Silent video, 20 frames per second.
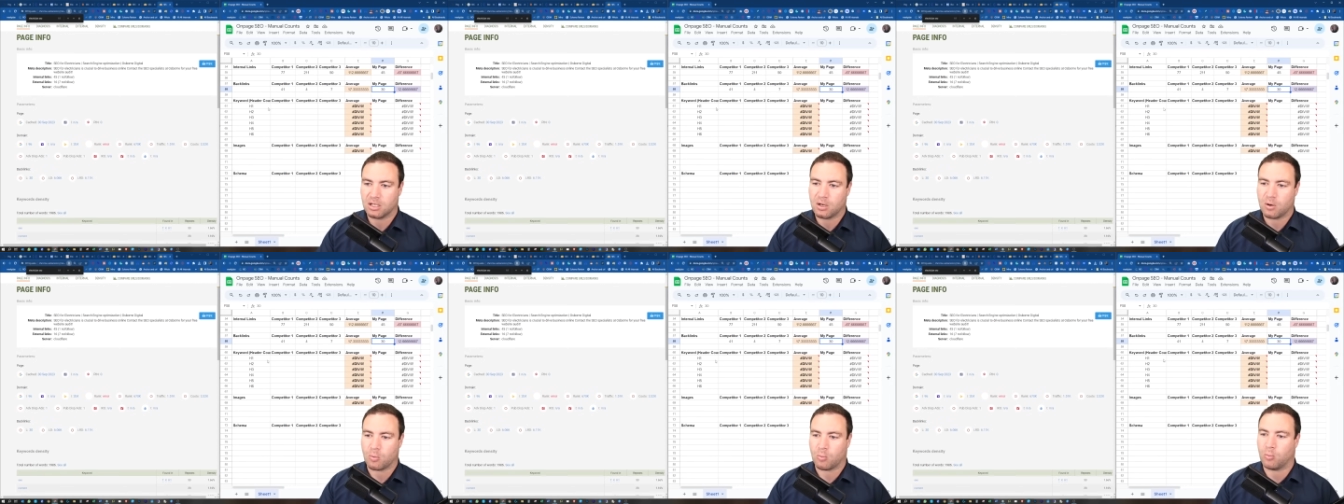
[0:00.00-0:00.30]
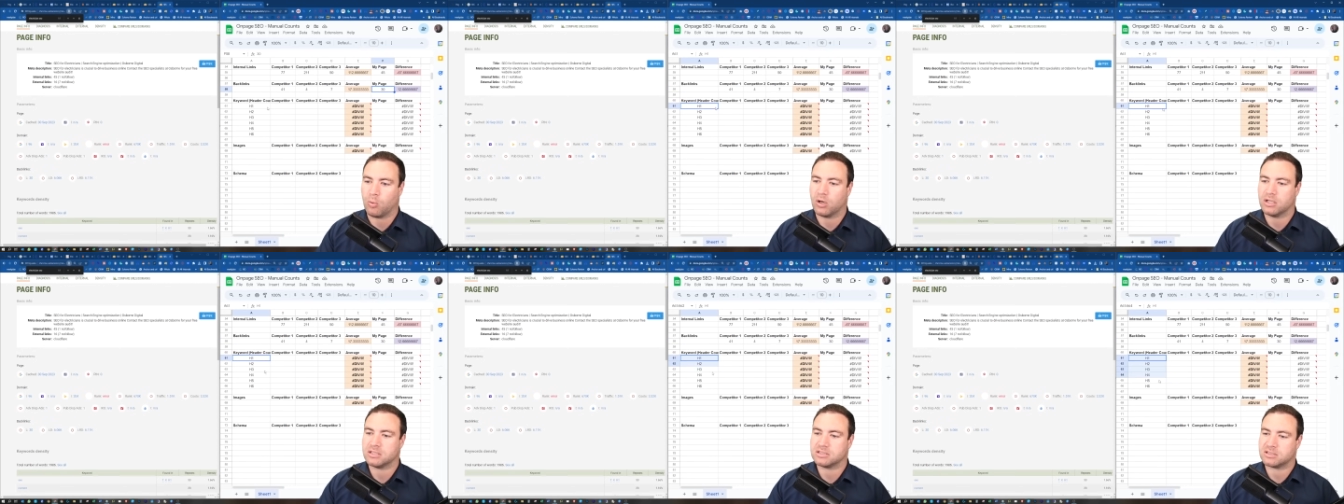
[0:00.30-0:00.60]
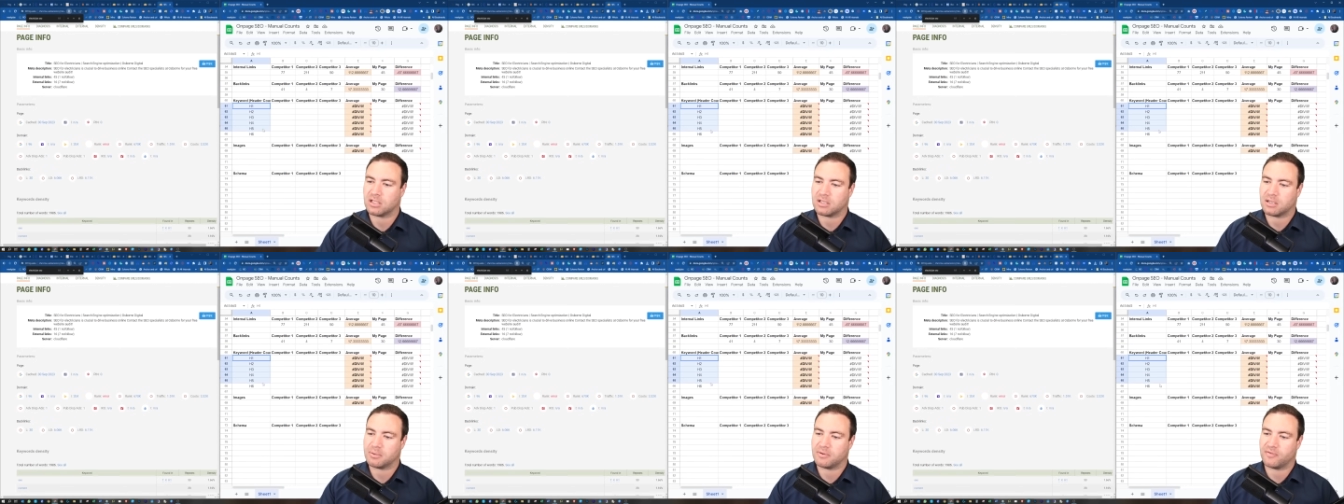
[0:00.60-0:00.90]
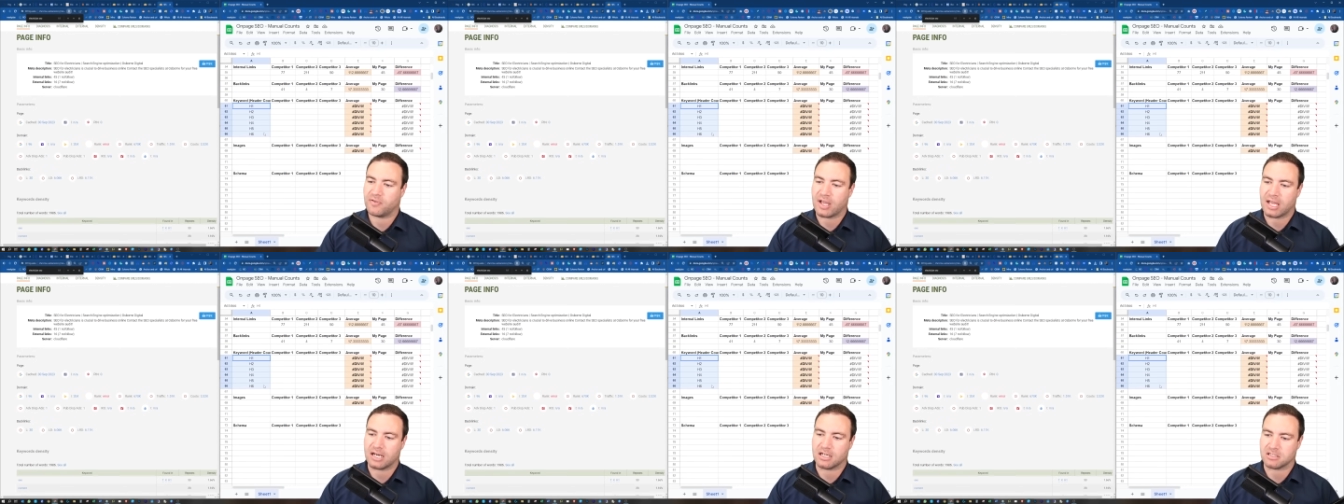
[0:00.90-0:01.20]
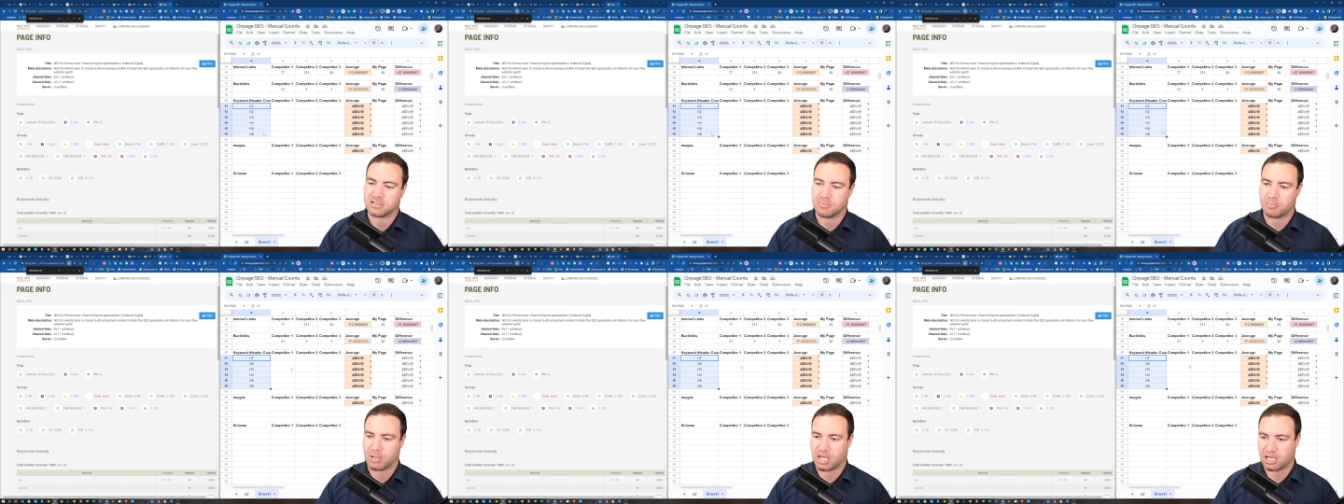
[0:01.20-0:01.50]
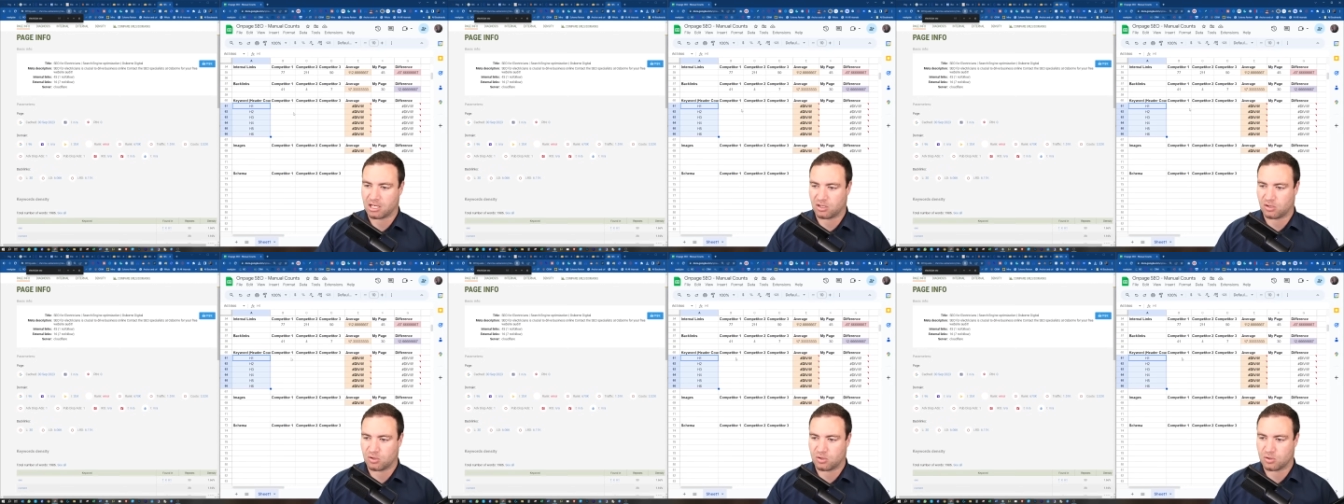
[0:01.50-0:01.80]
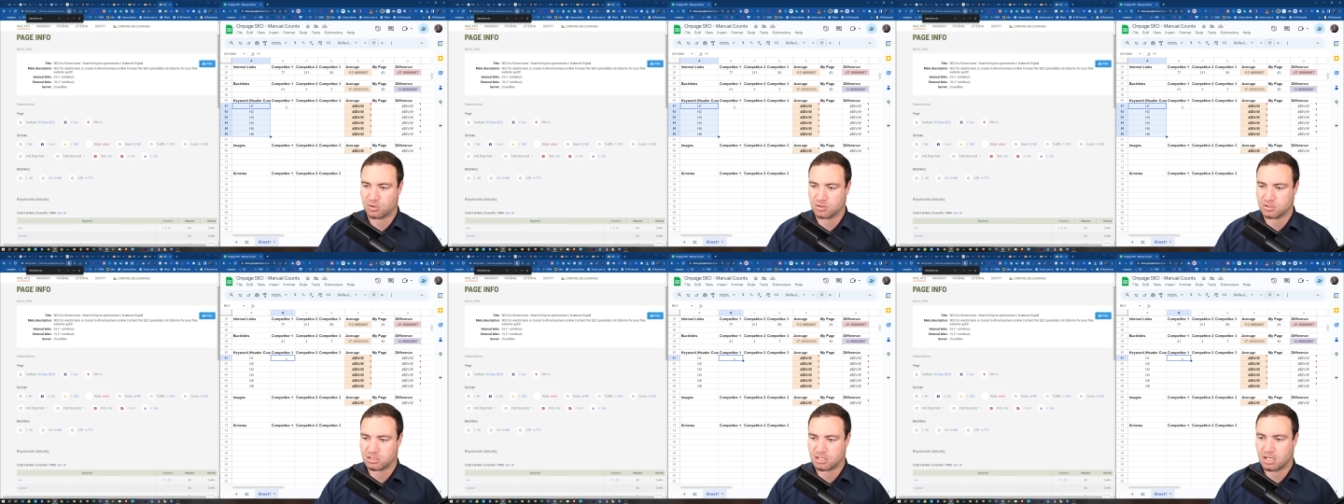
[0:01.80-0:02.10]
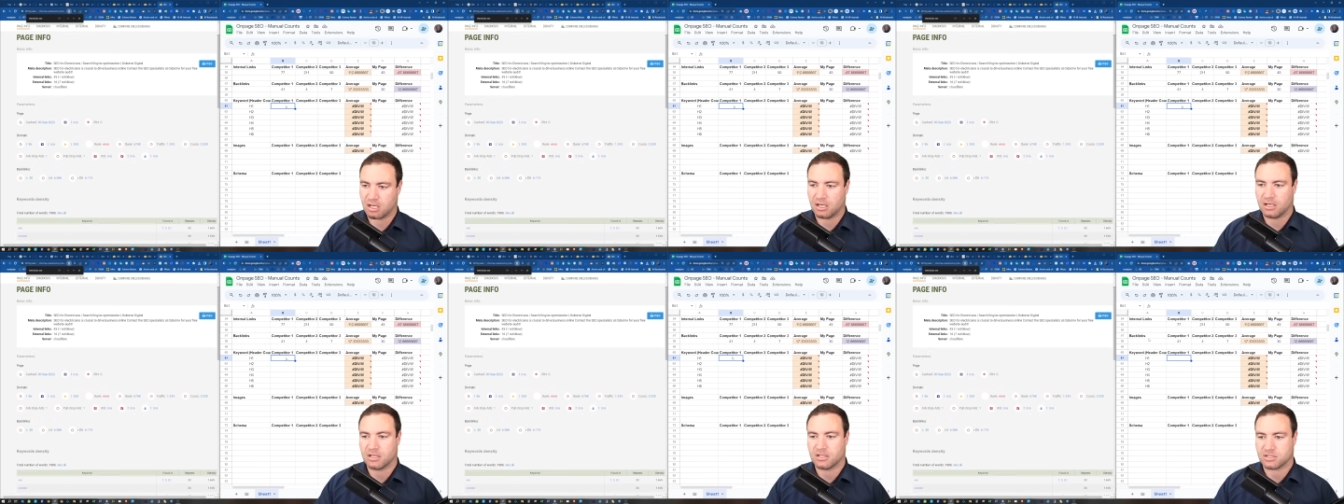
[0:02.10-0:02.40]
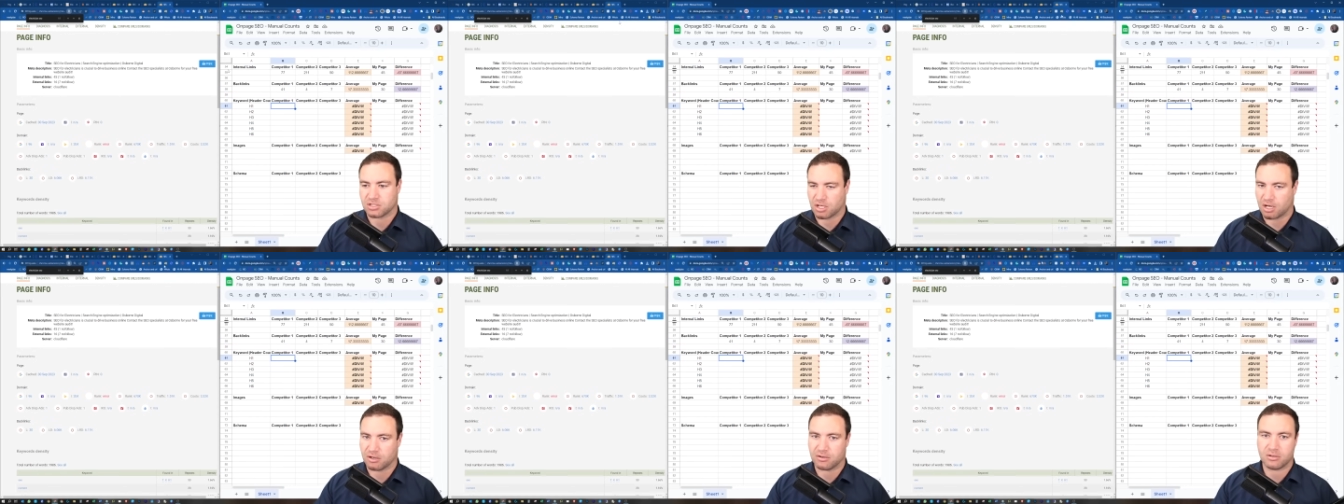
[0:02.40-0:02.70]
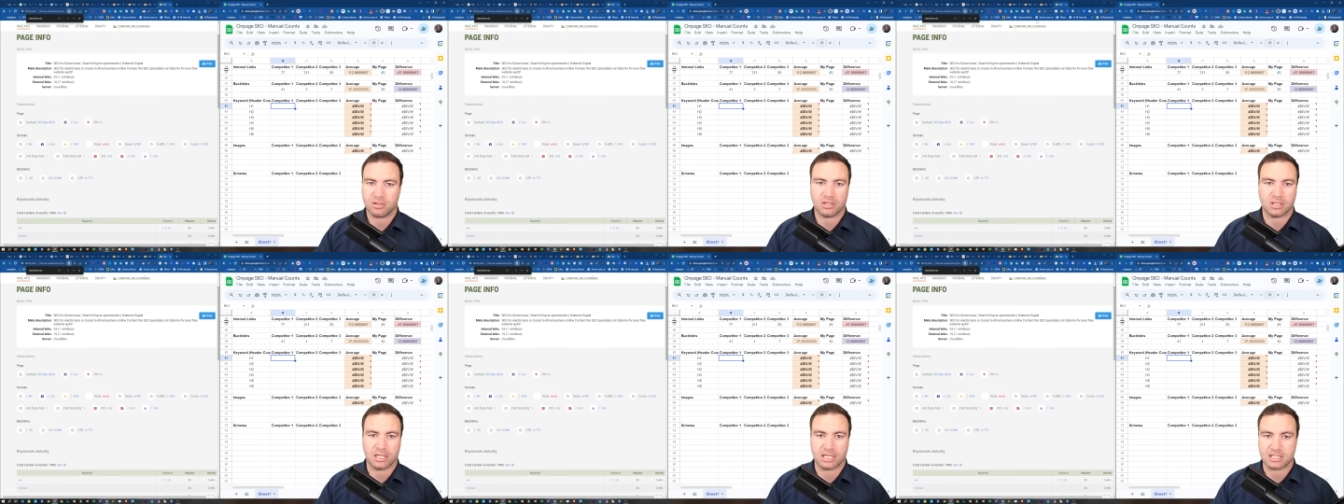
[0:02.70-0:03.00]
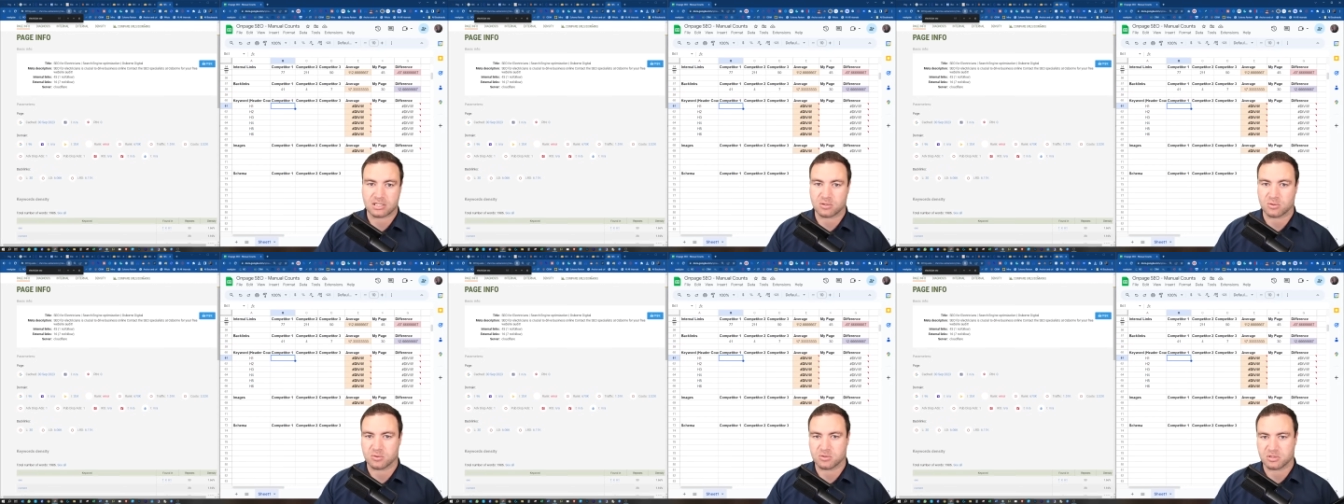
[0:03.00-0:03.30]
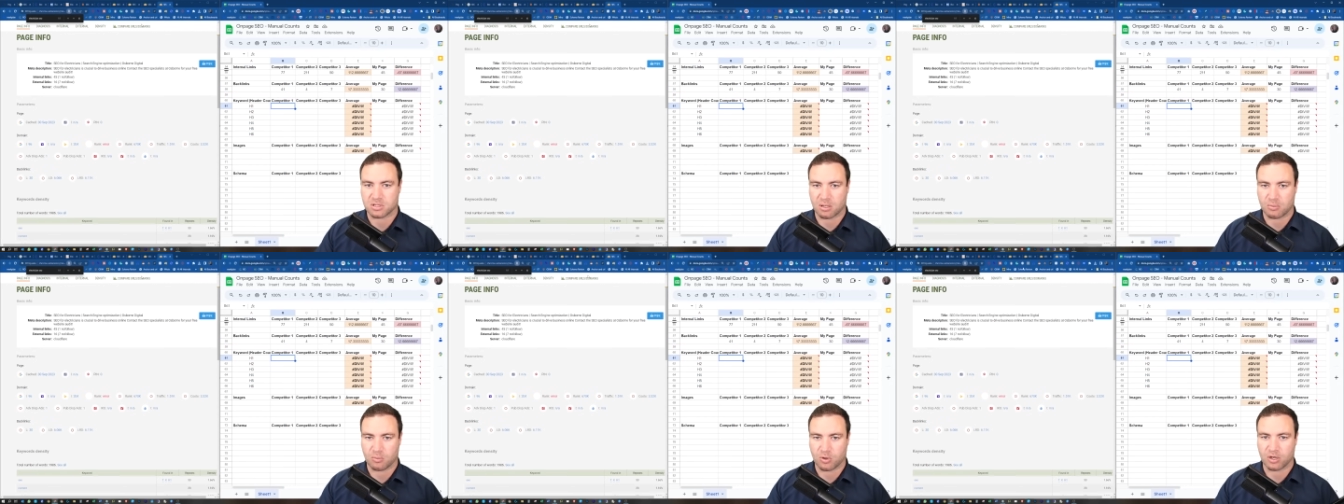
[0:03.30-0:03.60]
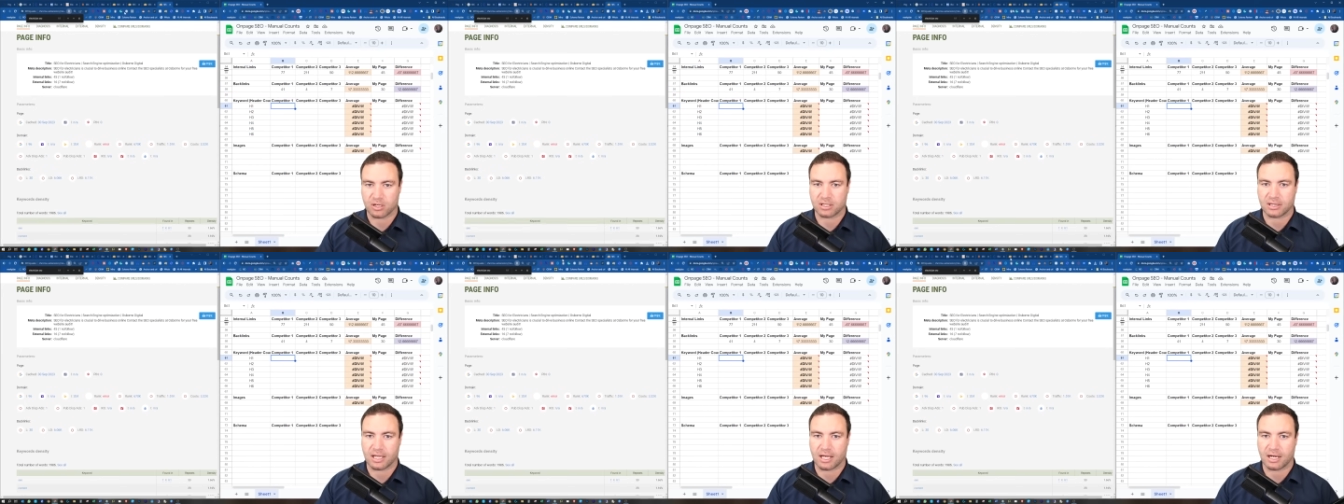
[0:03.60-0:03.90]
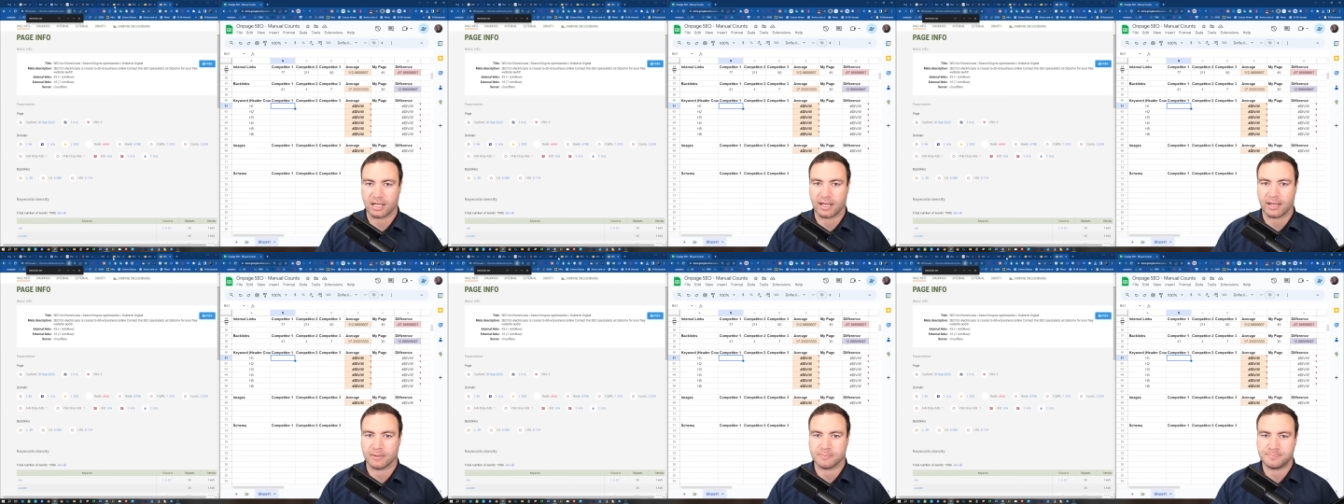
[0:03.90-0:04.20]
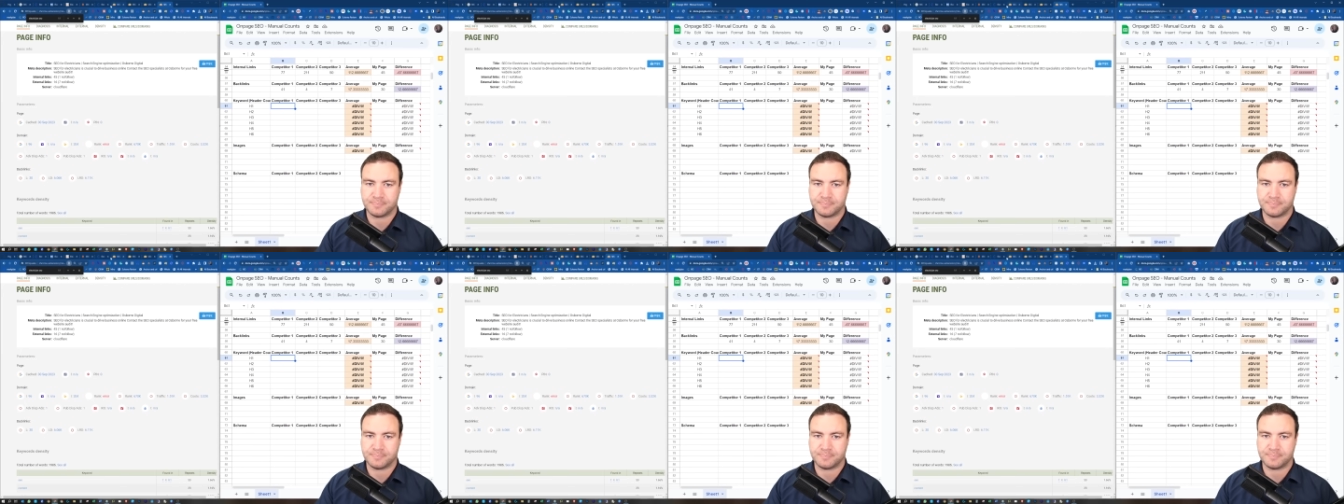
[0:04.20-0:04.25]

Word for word: What type of headers are being used? So let's also work that out.